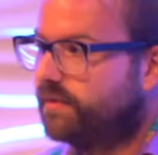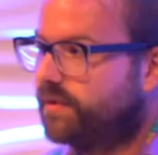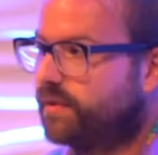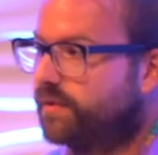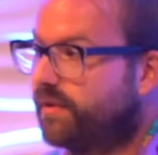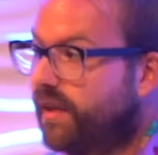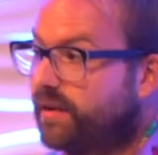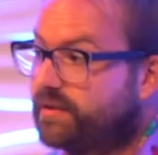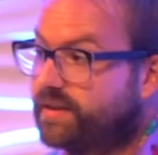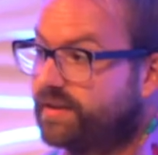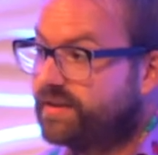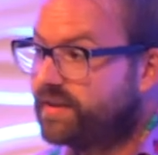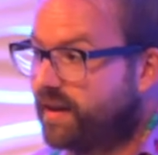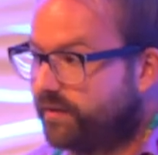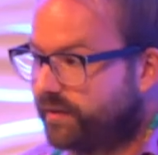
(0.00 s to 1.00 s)

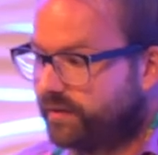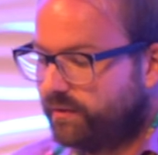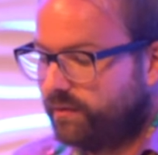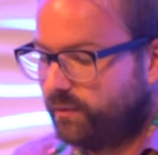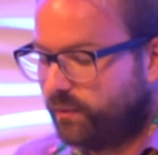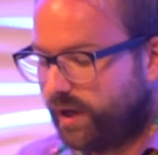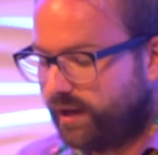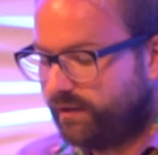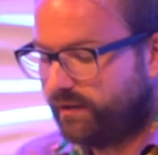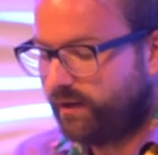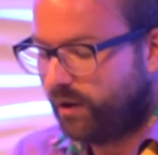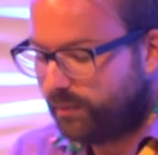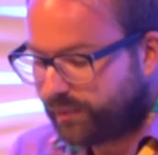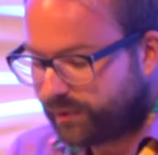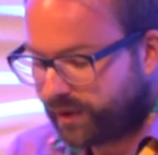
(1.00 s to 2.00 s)
2007 when
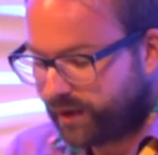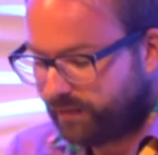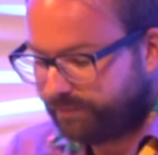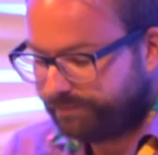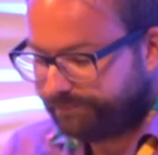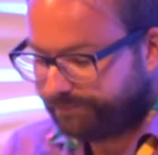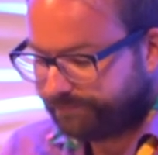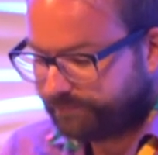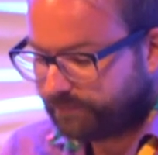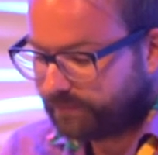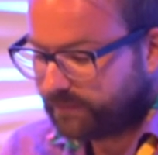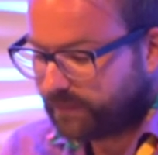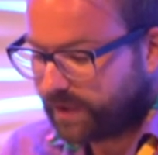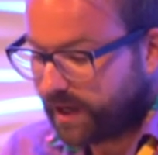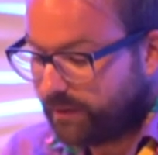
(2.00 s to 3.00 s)
Opera
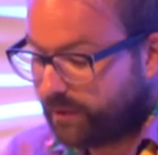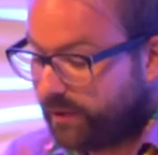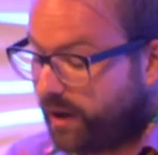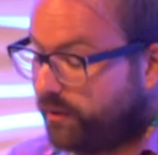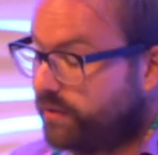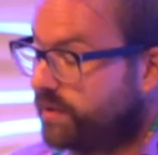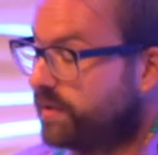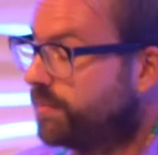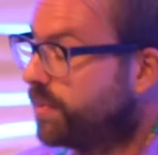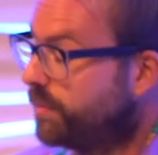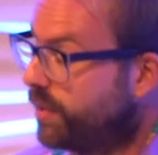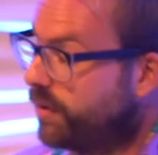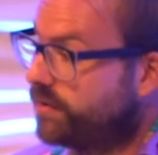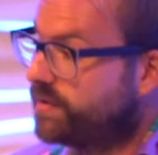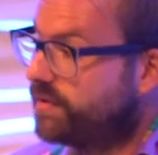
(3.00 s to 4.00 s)
came around and
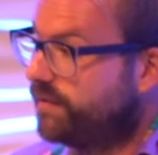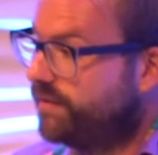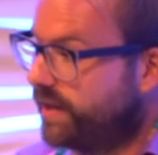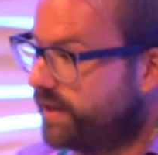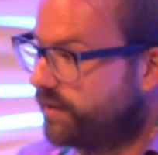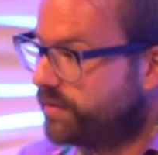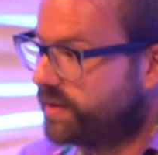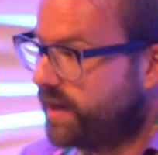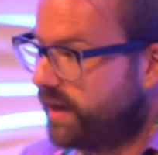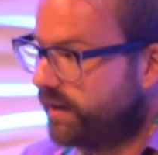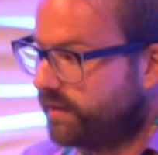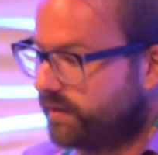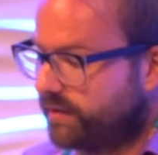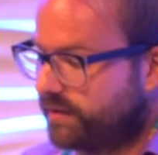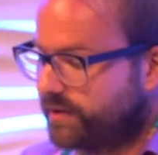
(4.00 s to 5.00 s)
proposed a video
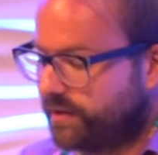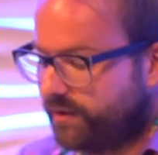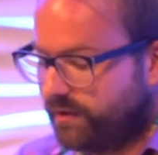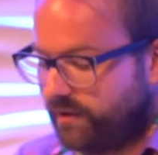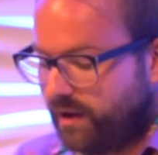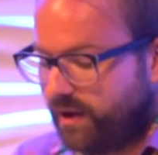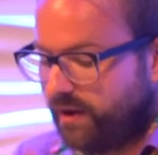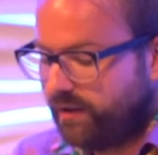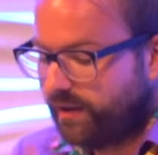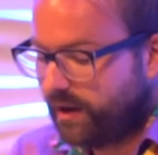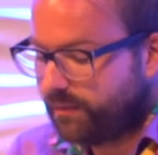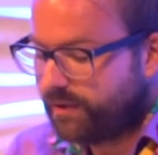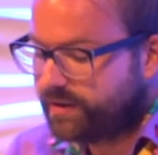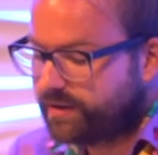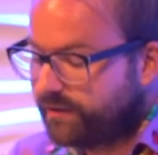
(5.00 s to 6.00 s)
tag. So that
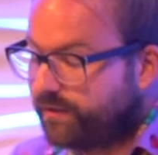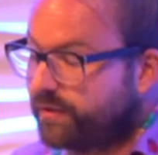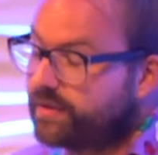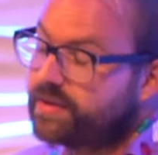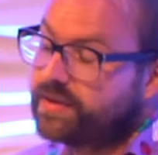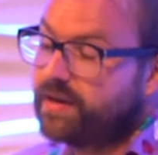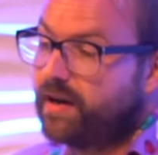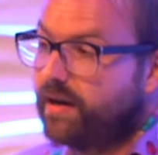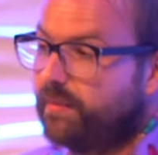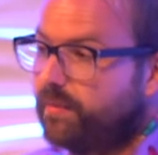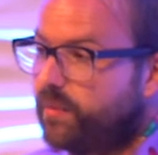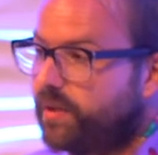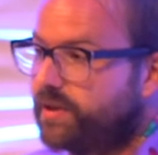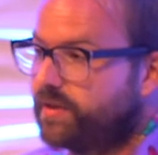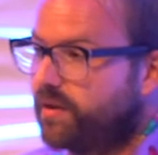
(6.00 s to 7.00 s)
was the first
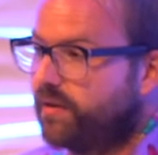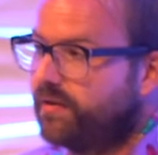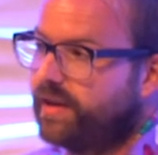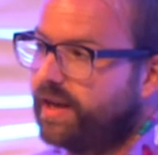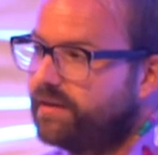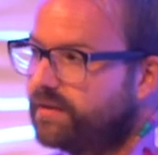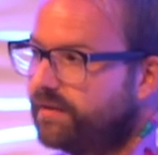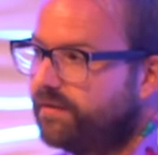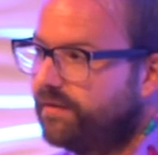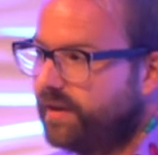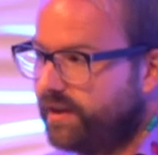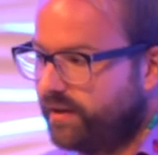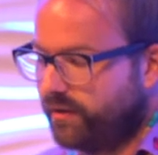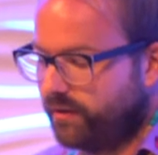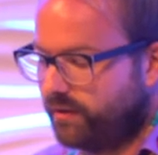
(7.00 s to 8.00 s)
time we saw native
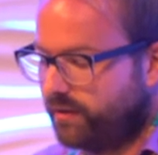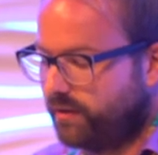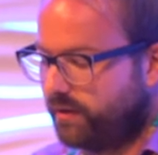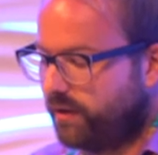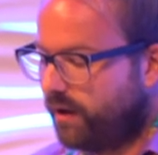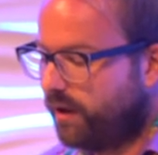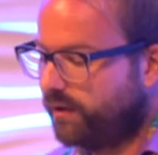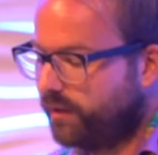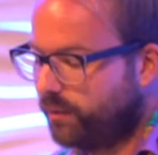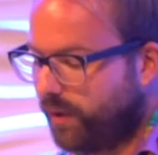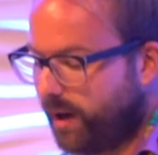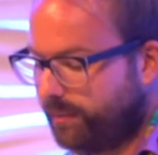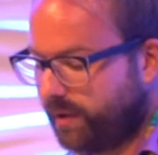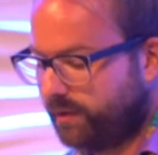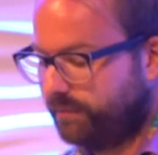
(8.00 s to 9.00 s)
video on the
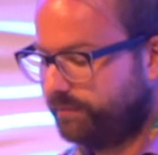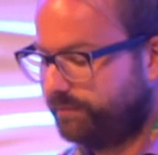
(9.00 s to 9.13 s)
web,